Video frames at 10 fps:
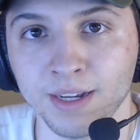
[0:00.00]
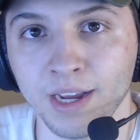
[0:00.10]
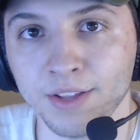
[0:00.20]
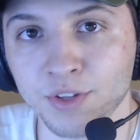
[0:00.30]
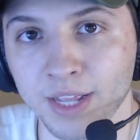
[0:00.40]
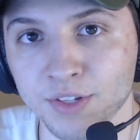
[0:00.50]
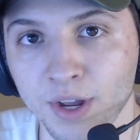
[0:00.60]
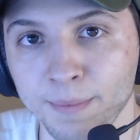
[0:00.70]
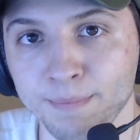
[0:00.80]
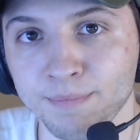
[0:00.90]
And so that's
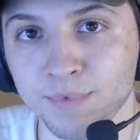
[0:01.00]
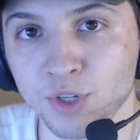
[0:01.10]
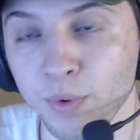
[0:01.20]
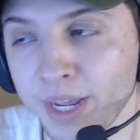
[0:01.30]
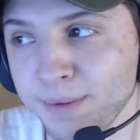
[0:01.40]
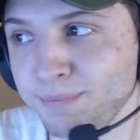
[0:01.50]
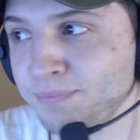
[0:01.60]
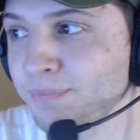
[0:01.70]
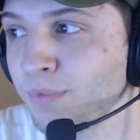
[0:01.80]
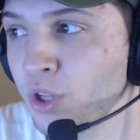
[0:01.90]
all. So again,
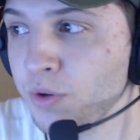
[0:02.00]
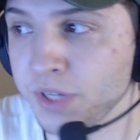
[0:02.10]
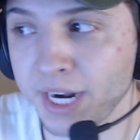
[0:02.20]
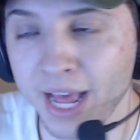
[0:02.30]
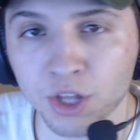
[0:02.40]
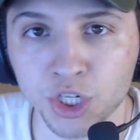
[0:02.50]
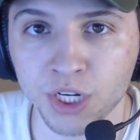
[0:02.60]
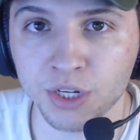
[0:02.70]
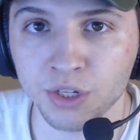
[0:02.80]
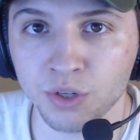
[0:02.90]
use an
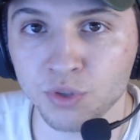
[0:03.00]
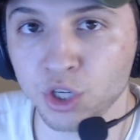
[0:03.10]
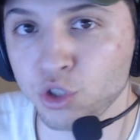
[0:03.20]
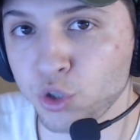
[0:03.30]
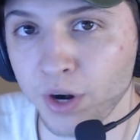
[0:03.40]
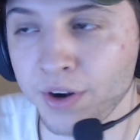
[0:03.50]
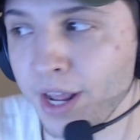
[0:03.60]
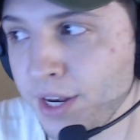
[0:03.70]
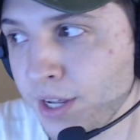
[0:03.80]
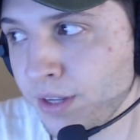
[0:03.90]
analogy, use a contrarian
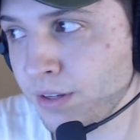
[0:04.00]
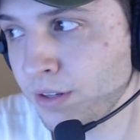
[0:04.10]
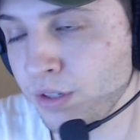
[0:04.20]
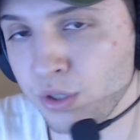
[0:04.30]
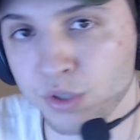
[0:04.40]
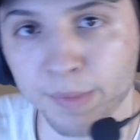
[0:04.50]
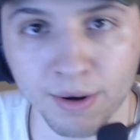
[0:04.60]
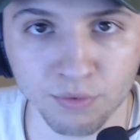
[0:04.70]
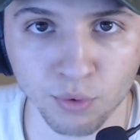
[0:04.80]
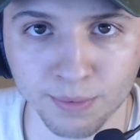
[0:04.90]
idea, use a
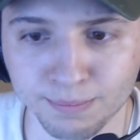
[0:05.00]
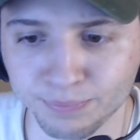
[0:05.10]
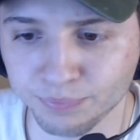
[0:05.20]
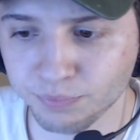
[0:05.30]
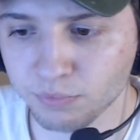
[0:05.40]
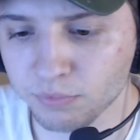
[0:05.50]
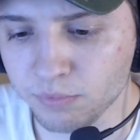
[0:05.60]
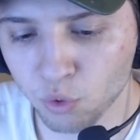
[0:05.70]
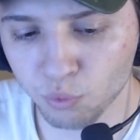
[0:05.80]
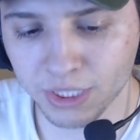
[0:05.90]
metaphor.
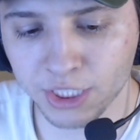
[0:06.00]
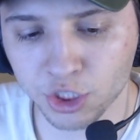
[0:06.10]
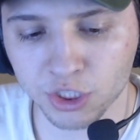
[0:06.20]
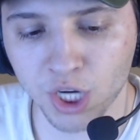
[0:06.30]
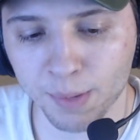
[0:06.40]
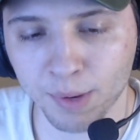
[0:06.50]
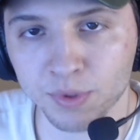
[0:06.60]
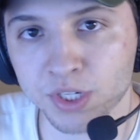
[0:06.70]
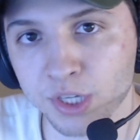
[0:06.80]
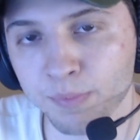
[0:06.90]
Really just come up
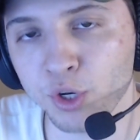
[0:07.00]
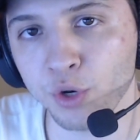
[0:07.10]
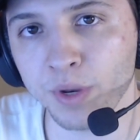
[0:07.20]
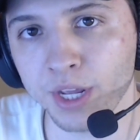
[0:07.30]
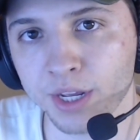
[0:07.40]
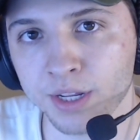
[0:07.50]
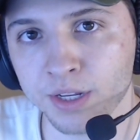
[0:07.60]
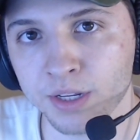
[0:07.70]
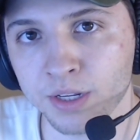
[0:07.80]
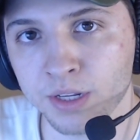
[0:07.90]
with something unique,
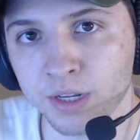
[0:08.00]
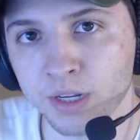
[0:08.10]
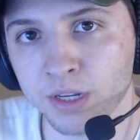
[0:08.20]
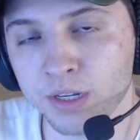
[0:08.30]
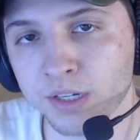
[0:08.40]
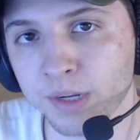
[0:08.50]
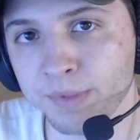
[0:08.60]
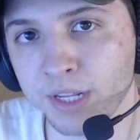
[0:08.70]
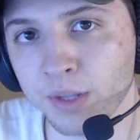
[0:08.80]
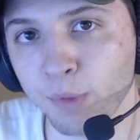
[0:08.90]

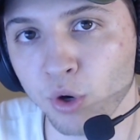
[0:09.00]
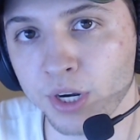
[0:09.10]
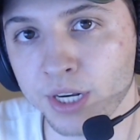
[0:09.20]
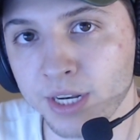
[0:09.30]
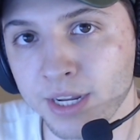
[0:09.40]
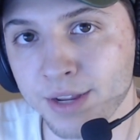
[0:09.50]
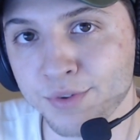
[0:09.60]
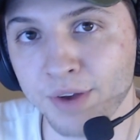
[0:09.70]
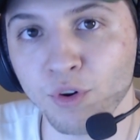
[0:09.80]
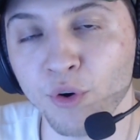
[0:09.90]
something the market has
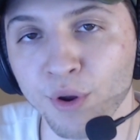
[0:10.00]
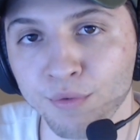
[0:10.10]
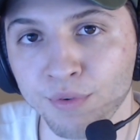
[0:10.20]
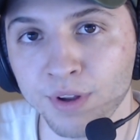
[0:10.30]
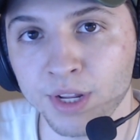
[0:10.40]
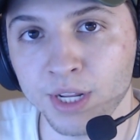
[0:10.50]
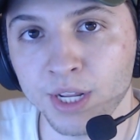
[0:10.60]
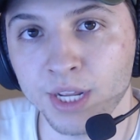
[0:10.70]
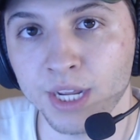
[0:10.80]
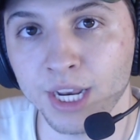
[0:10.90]
never heard of,
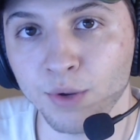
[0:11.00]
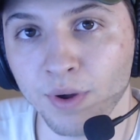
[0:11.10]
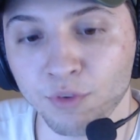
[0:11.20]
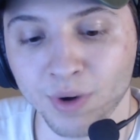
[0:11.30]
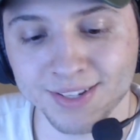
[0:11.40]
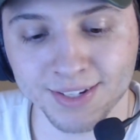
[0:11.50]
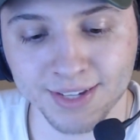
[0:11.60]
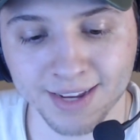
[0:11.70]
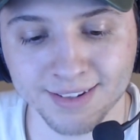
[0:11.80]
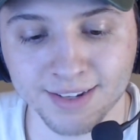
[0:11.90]
and you will have great
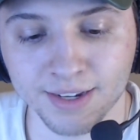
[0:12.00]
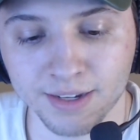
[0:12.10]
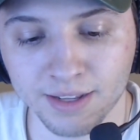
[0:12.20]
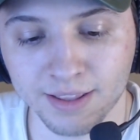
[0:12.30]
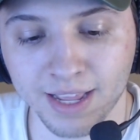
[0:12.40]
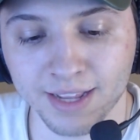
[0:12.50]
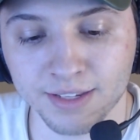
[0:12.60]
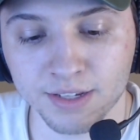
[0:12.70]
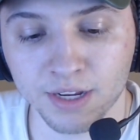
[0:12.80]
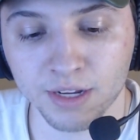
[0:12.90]
success.
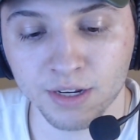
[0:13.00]
That's